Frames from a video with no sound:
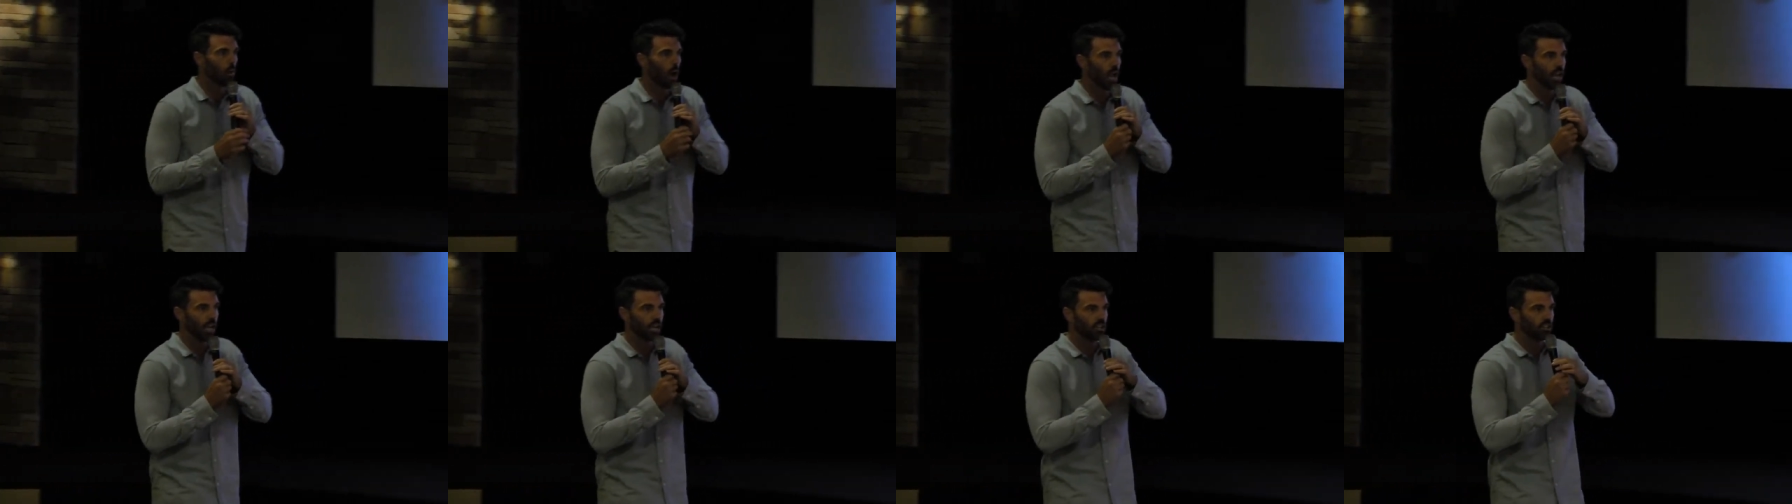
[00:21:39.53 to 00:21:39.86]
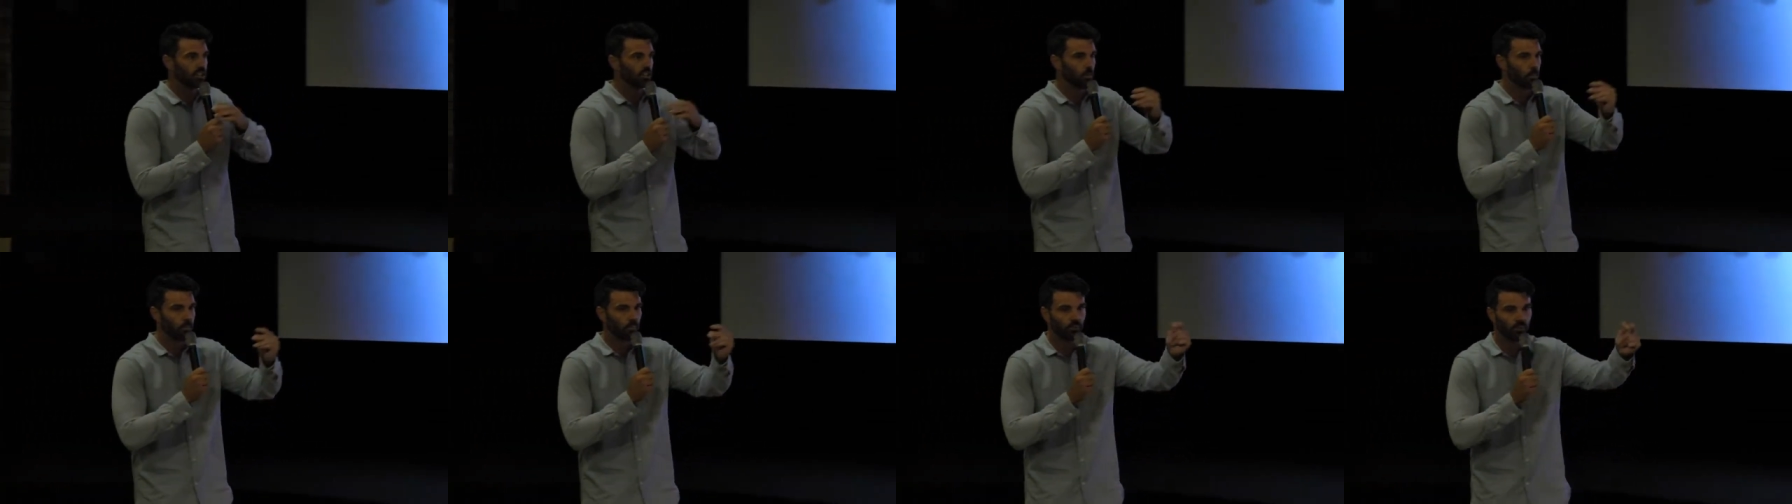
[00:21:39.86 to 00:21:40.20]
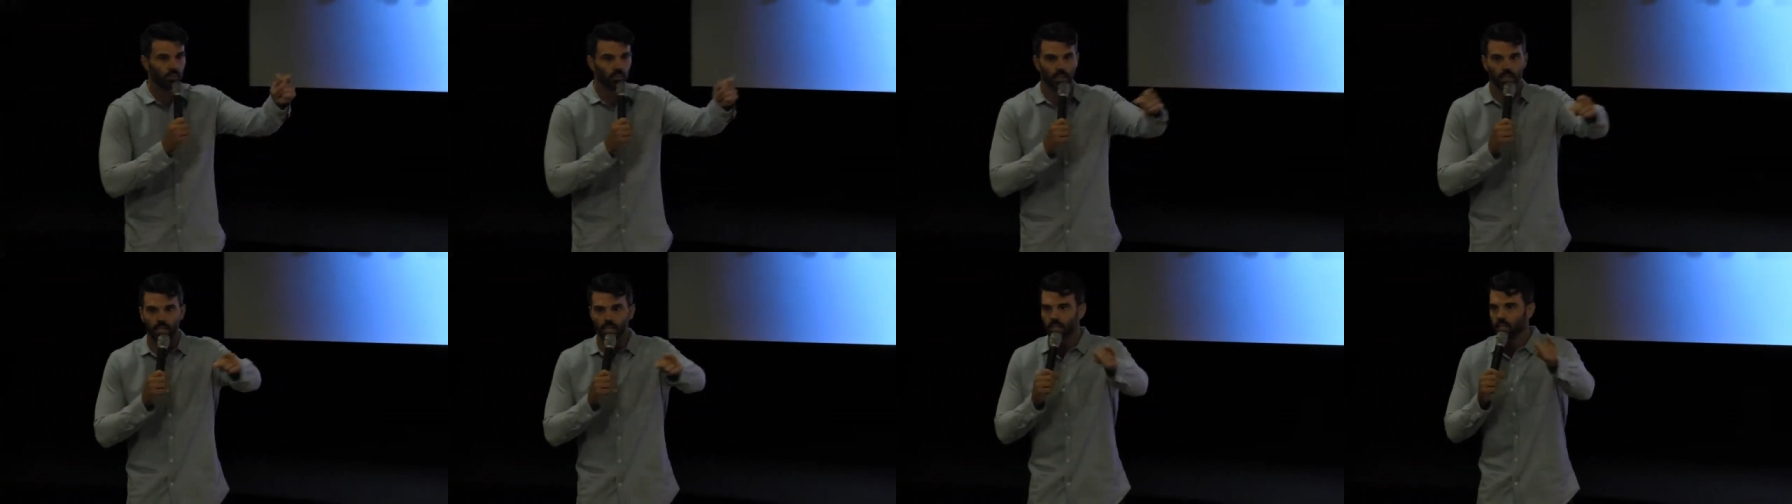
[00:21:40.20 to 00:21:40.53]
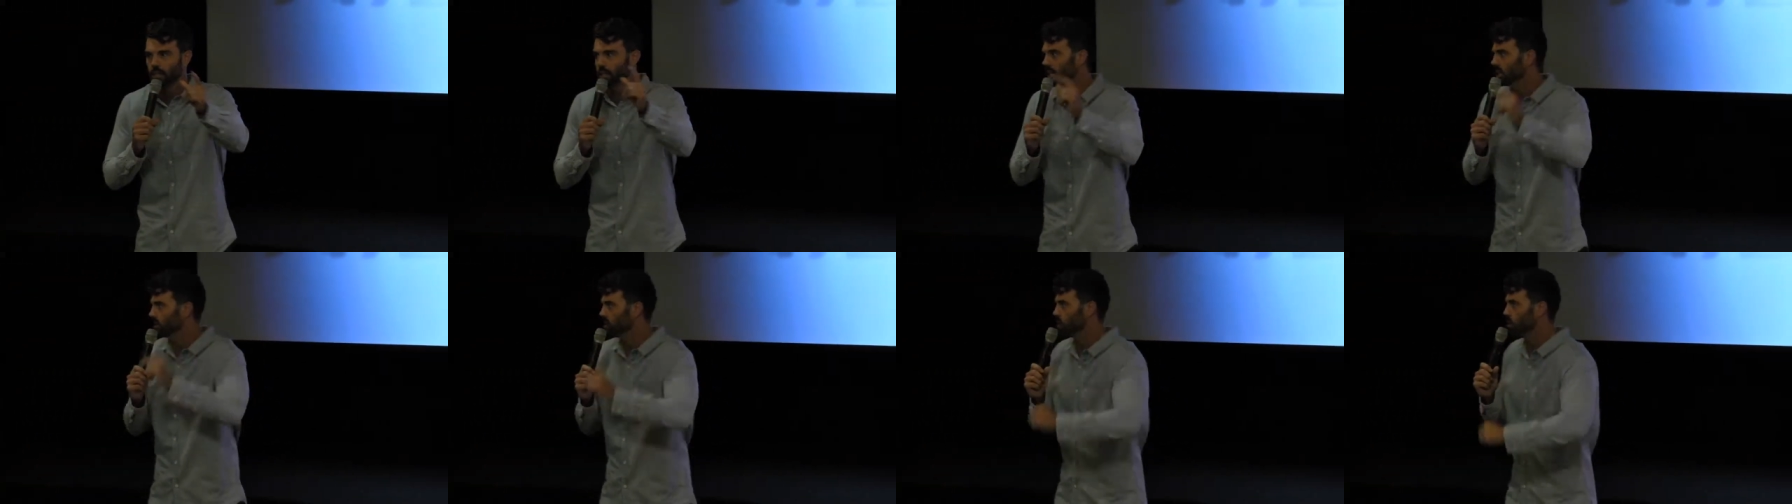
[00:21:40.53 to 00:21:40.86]
can just
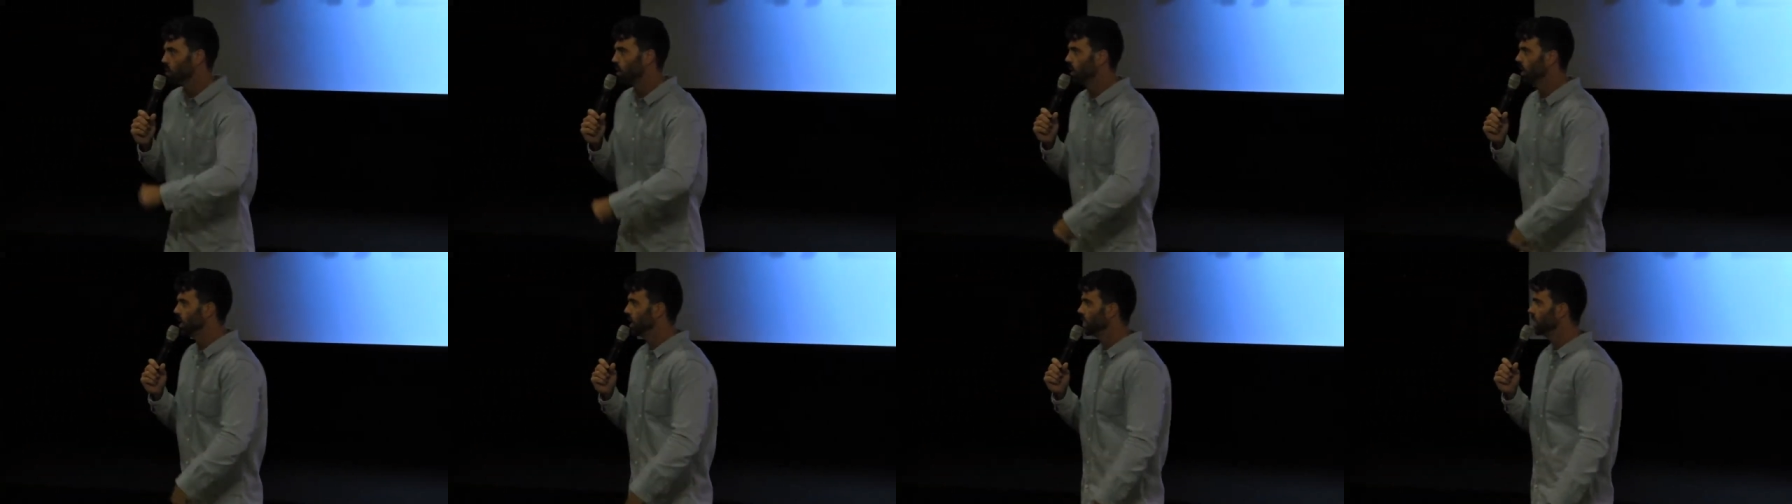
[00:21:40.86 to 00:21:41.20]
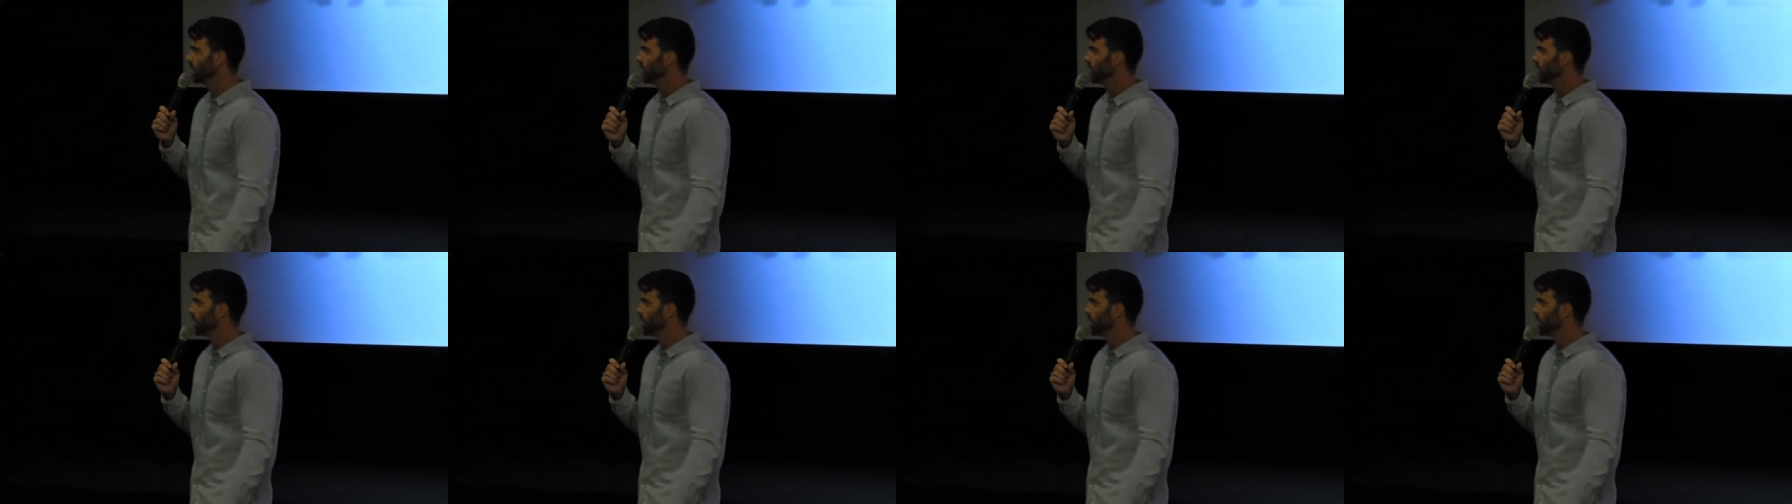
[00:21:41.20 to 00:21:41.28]
get you where you need to